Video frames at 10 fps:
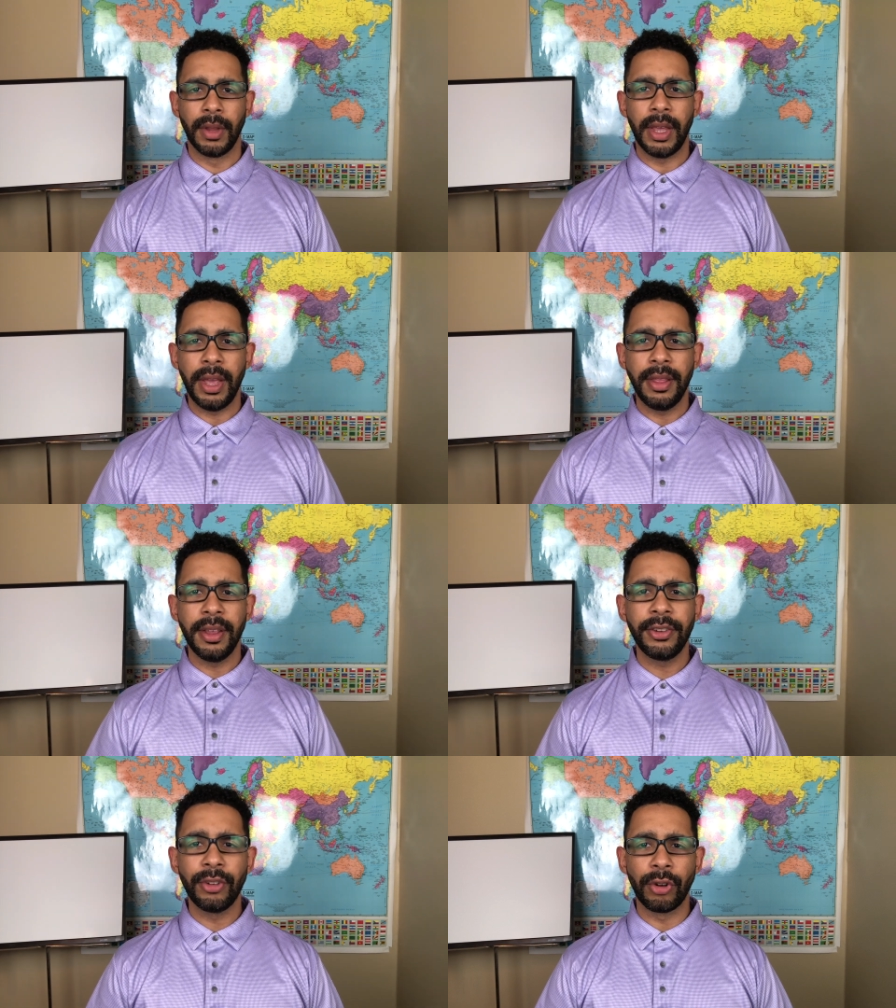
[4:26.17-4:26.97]
In
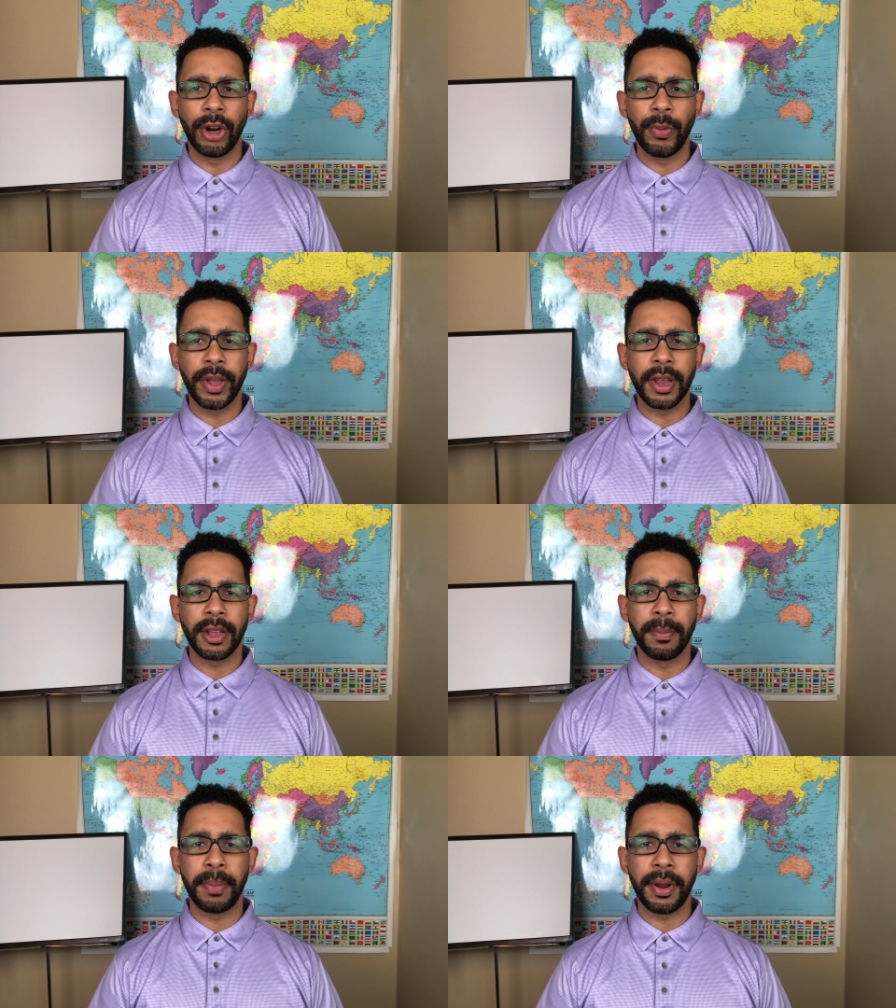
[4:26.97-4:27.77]
this story, we
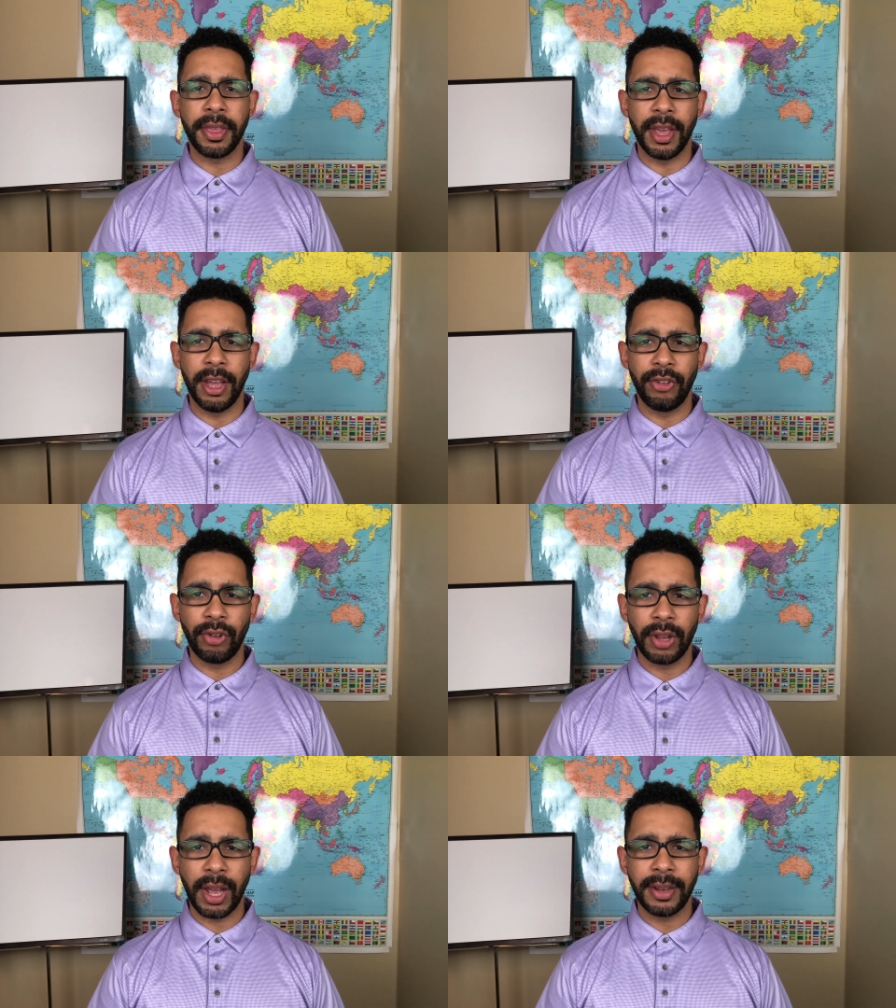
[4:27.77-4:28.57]
can compare the
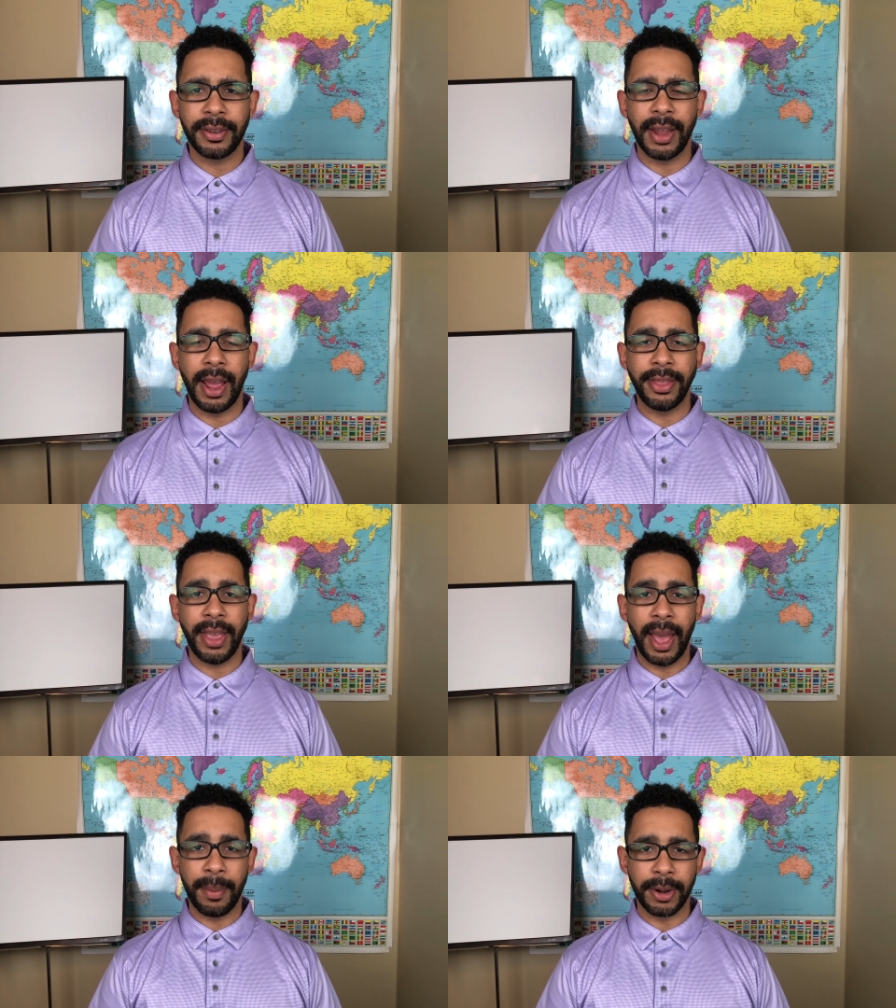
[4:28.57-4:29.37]
Israelites and
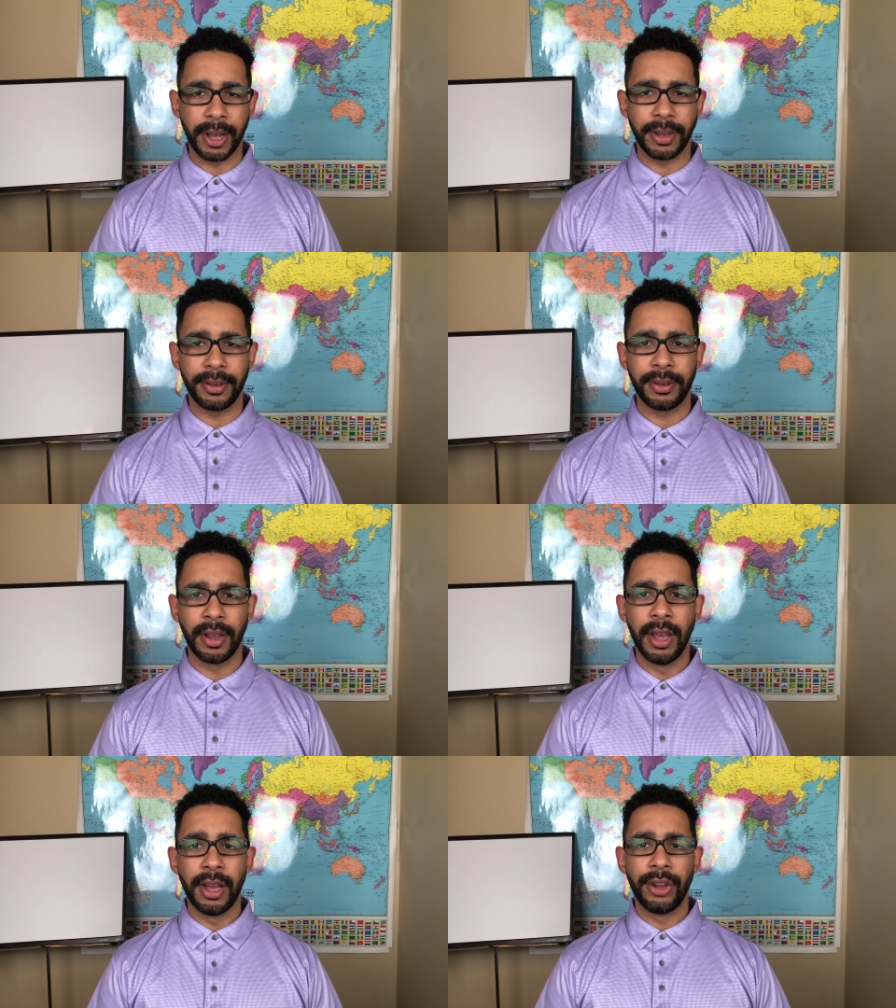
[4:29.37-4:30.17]
the Ammonites.